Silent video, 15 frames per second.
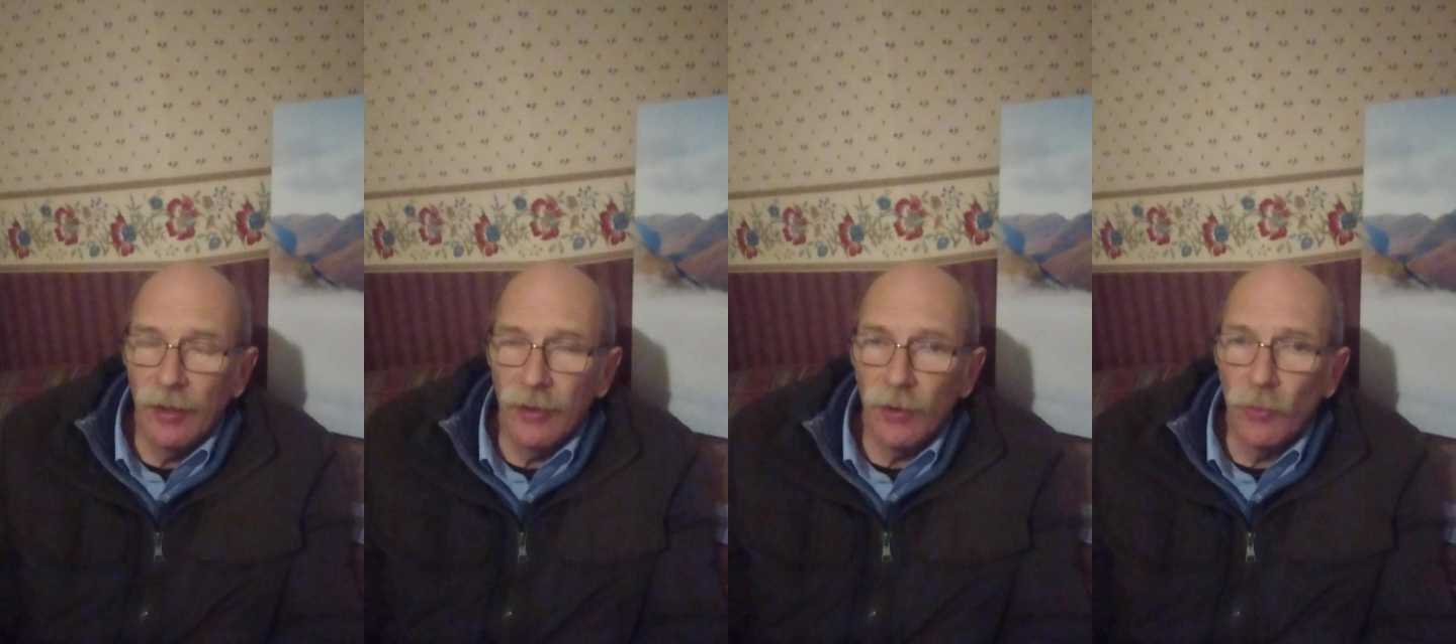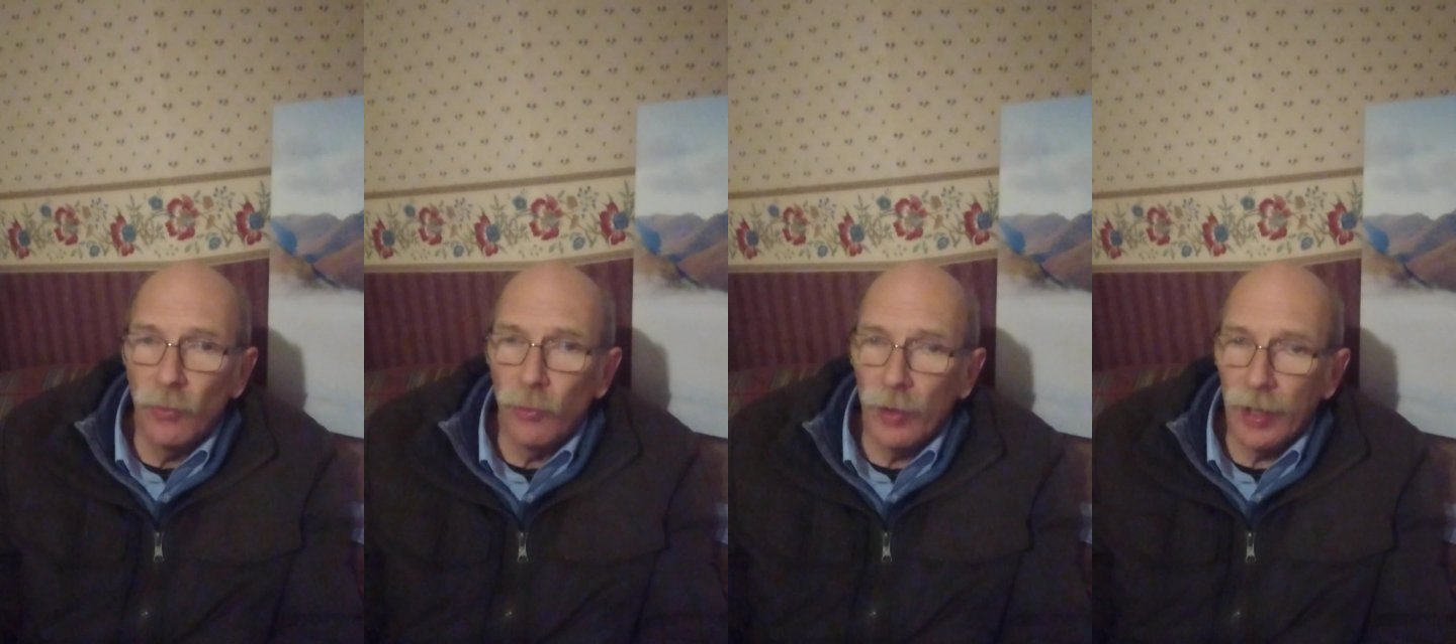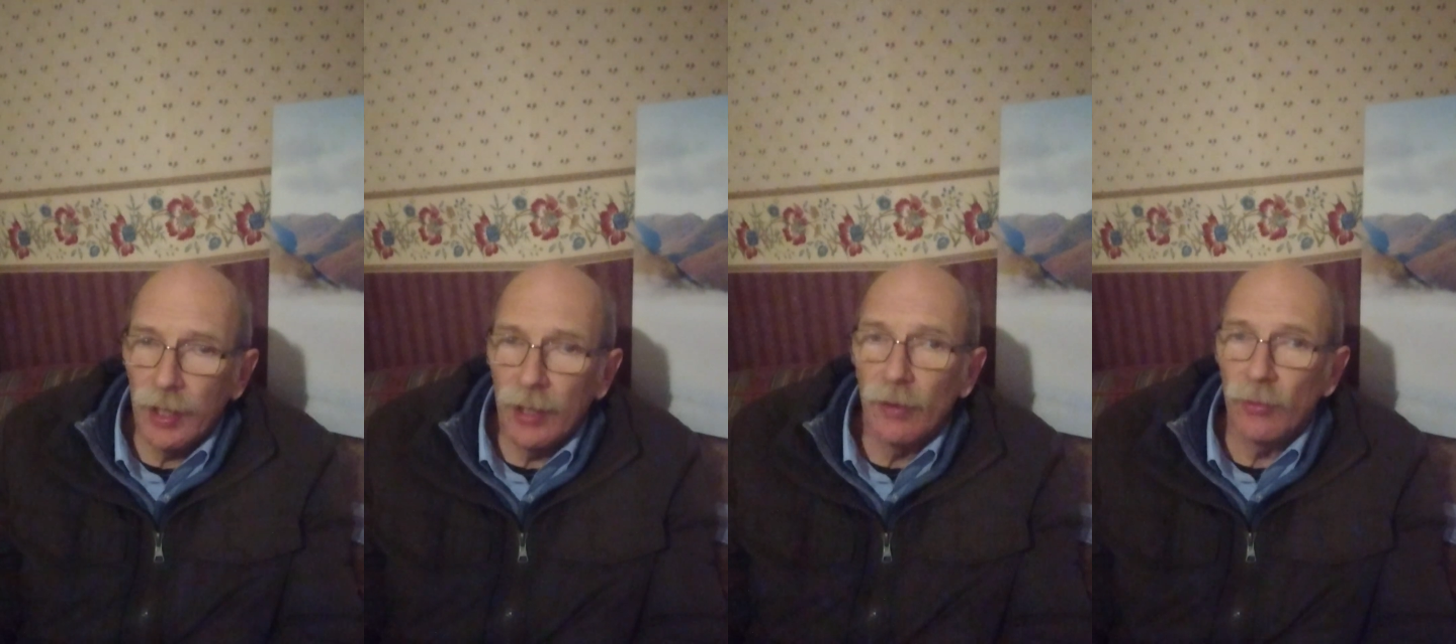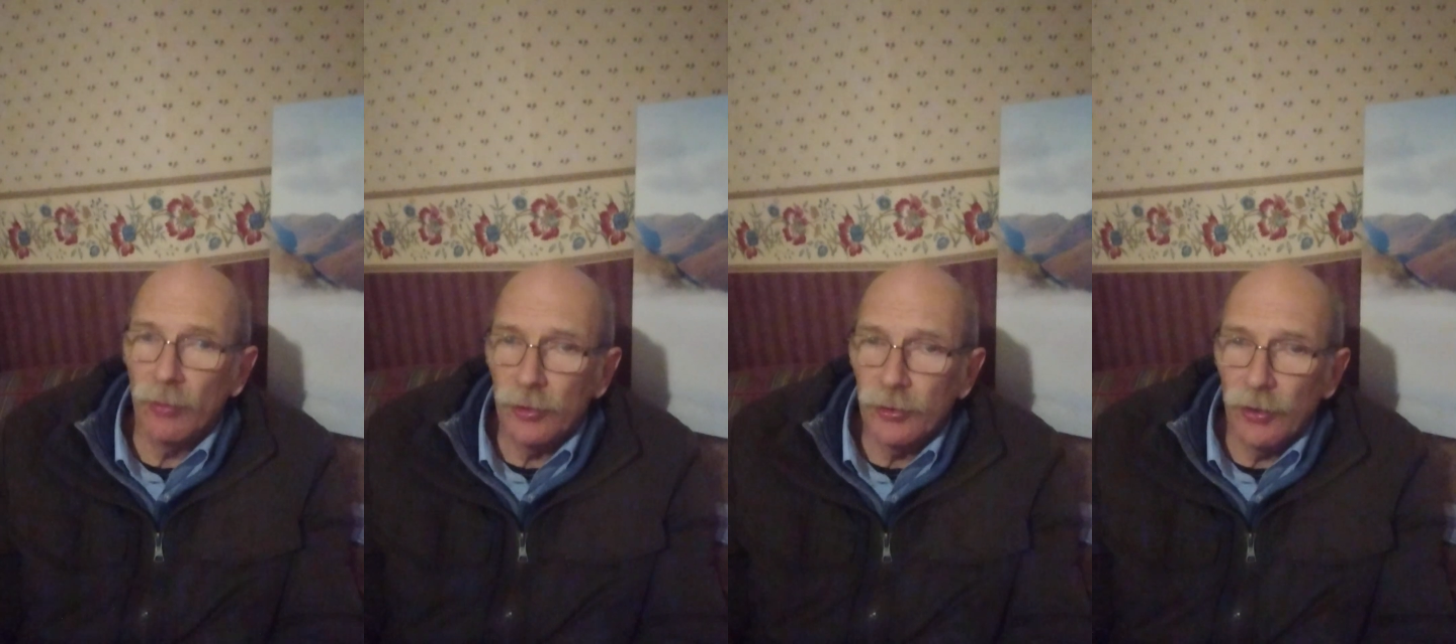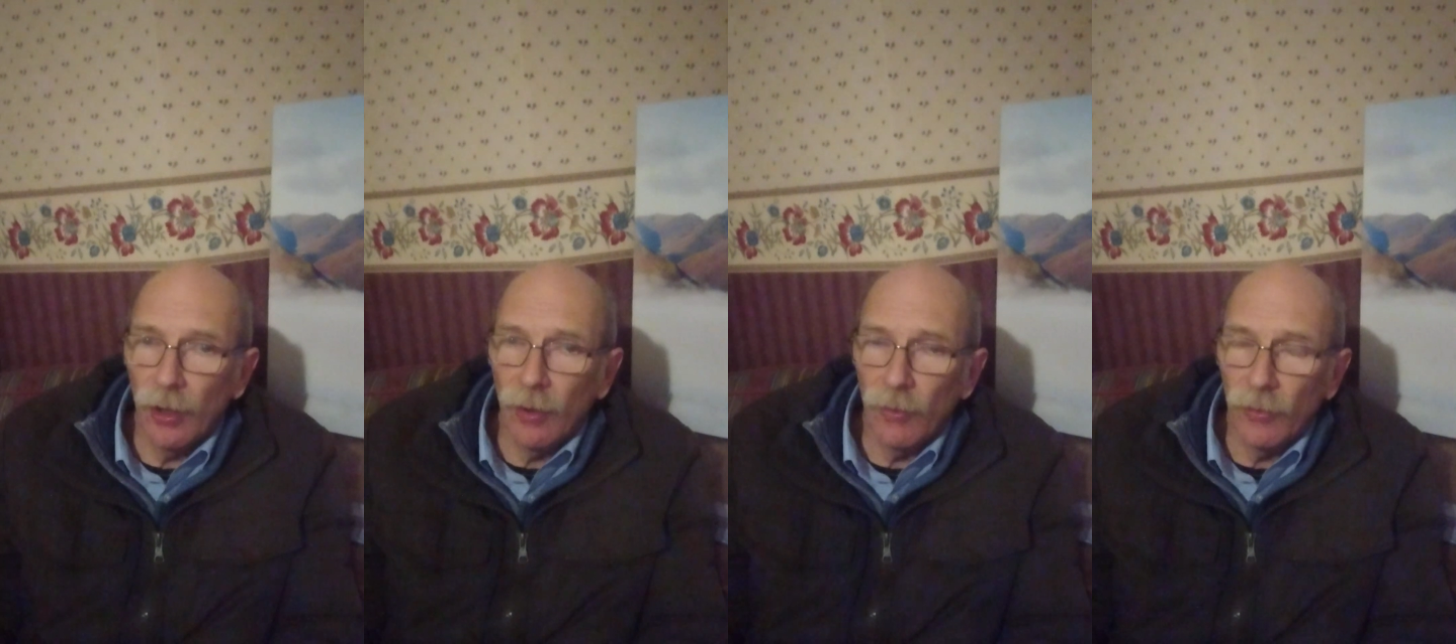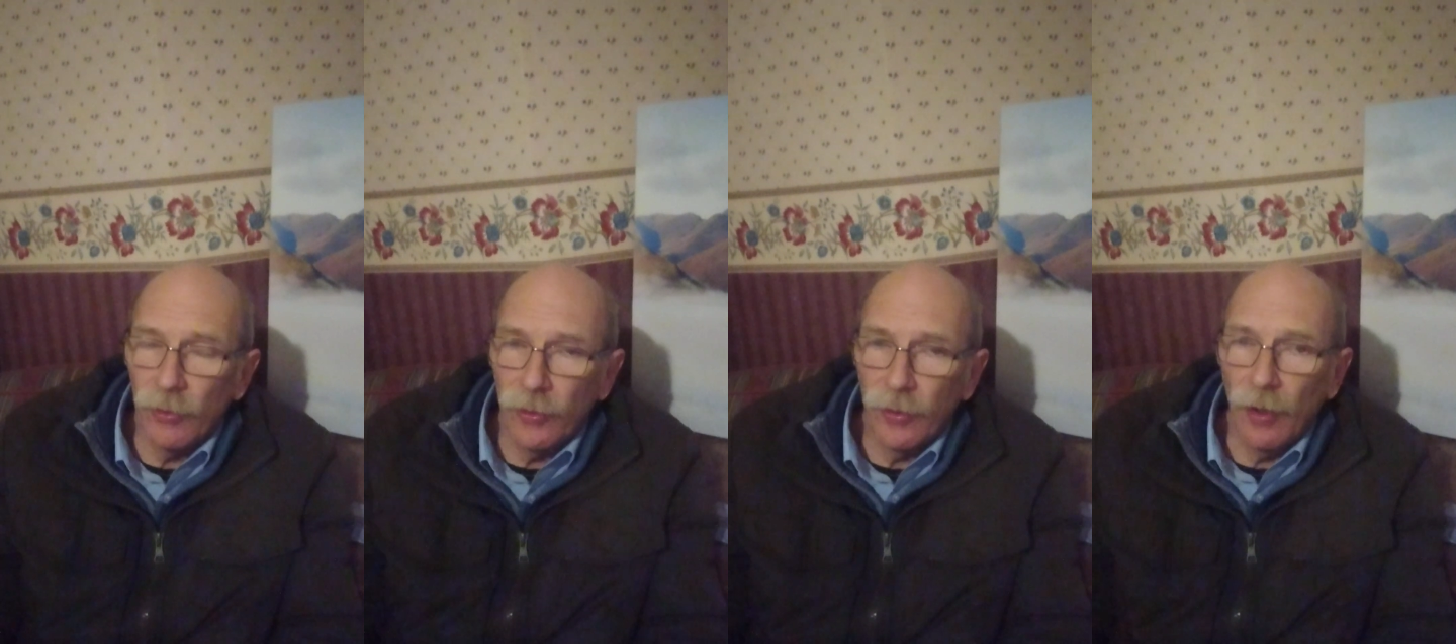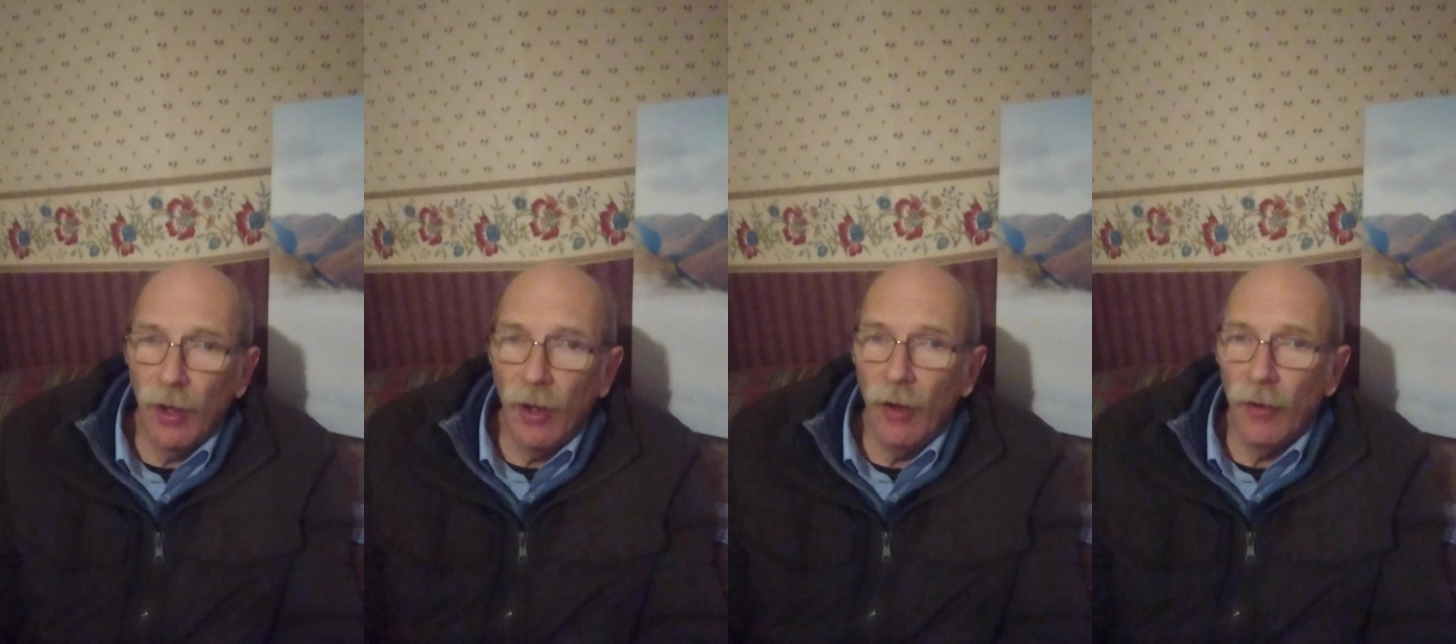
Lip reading: the real results